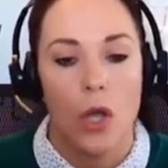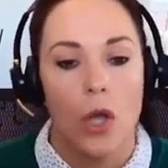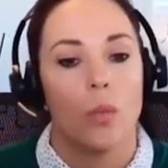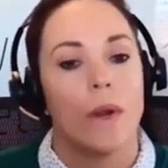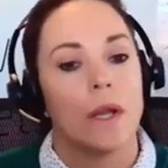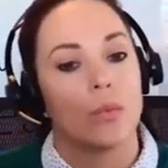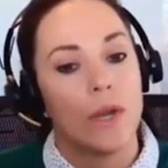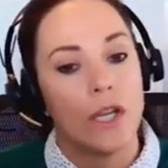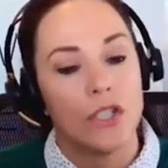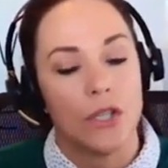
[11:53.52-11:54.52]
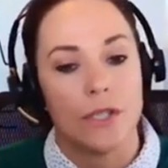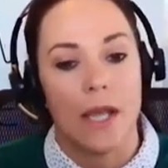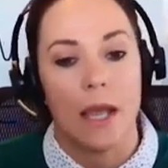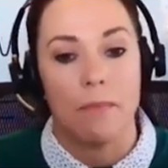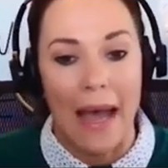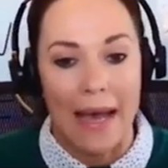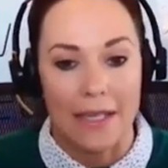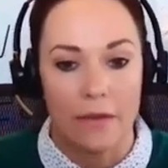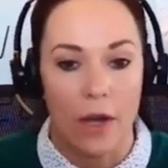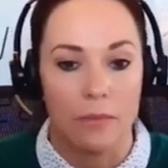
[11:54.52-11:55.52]
When it reaches a
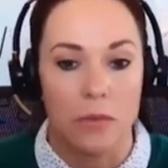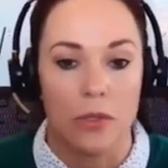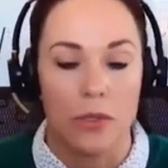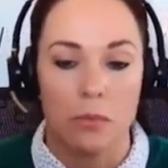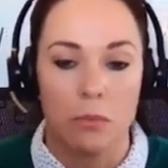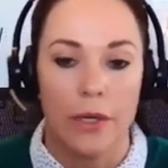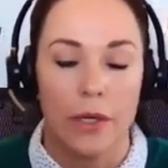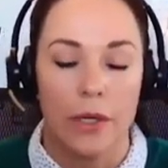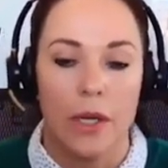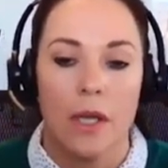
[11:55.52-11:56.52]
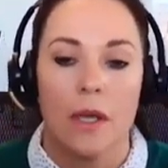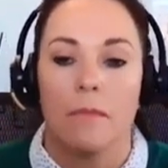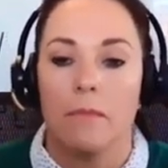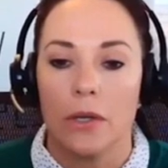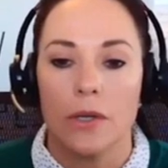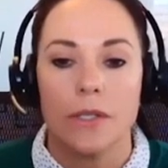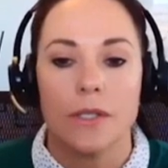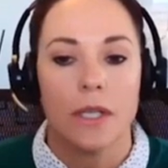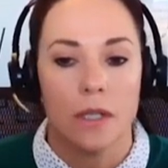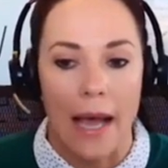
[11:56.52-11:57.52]
passive optical splitter, mirrors
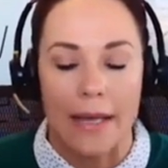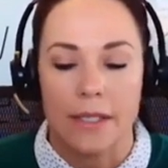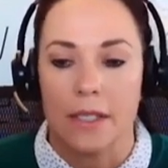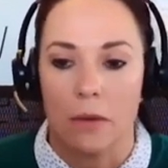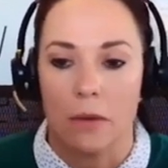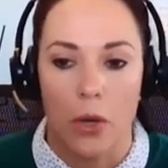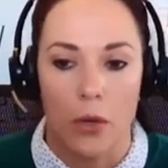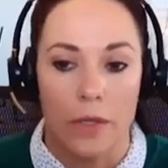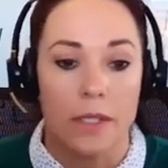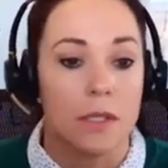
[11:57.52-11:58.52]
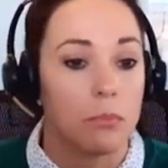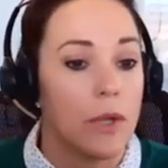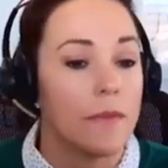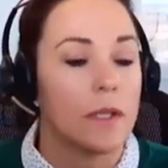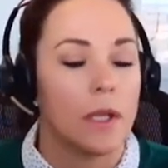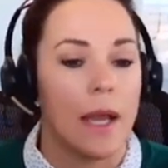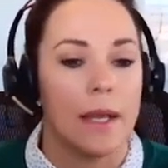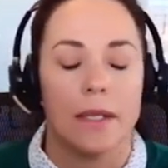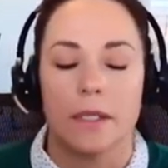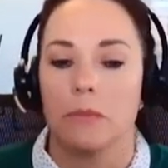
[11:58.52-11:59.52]
and glass in the component split the
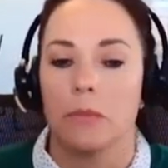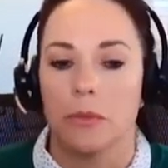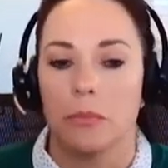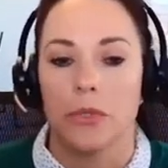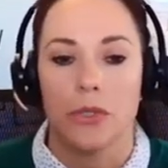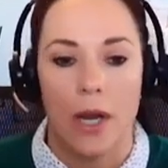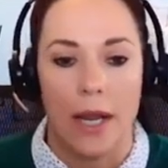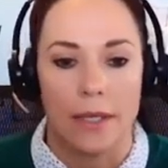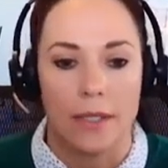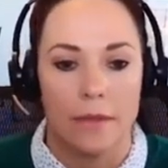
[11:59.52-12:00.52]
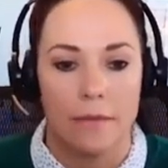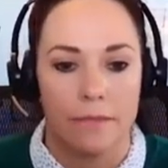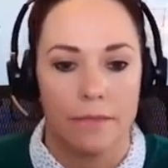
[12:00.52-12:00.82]
light into multiple strands.